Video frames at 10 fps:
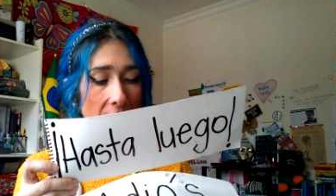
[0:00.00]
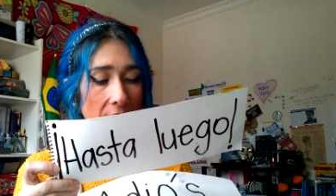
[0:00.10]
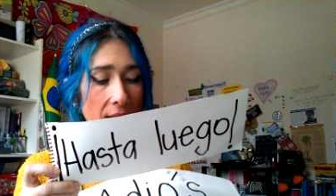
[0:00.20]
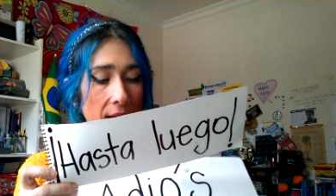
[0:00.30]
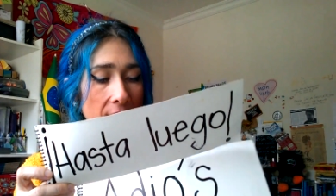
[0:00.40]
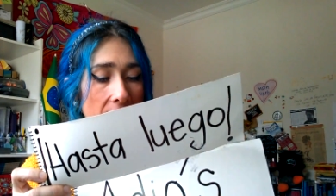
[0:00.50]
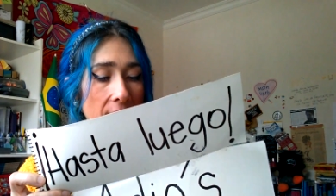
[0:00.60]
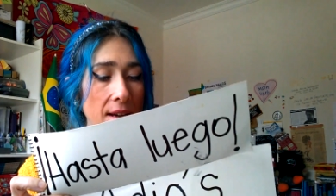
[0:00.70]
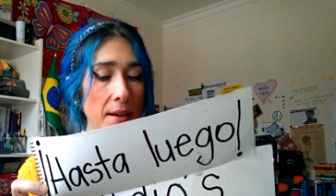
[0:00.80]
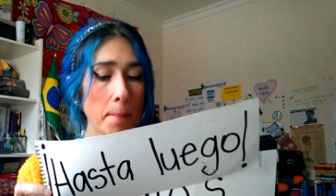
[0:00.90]

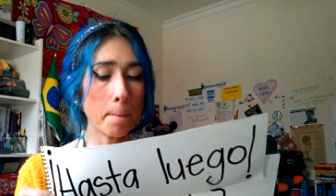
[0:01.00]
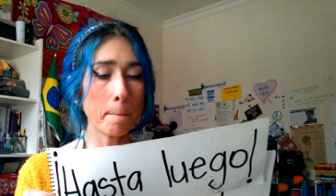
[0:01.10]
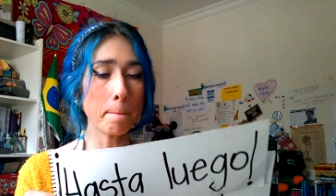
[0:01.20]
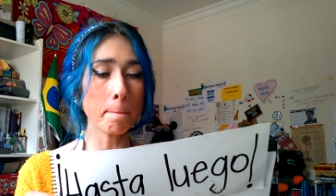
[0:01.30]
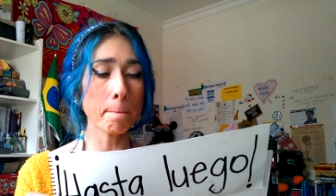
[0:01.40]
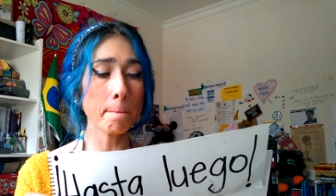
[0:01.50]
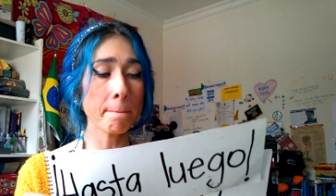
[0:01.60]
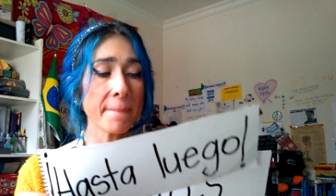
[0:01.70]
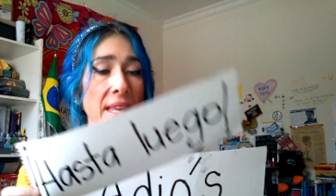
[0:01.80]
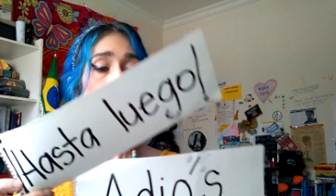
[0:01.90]
Um,
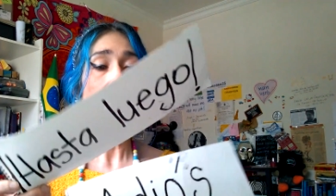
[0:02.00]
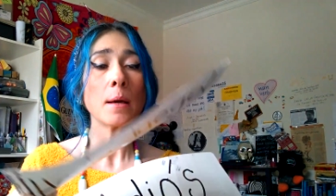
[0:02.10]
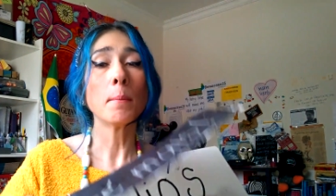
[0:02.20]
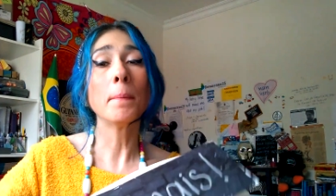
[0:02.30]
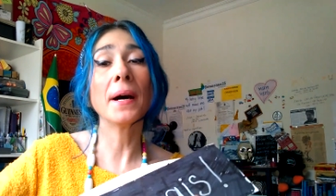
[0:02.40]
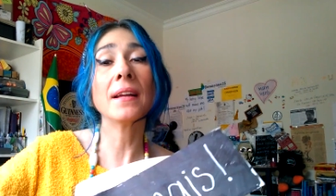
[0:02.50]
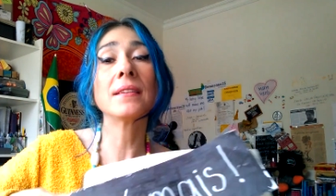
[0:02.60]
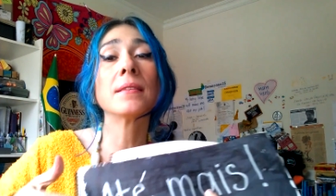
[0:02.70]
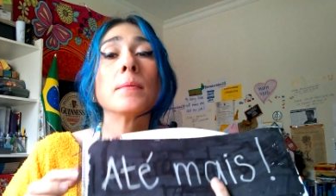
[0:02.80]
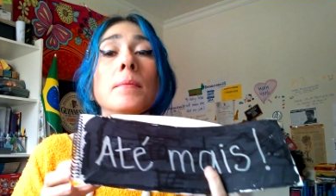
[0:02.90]

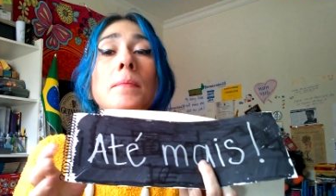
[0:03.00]
but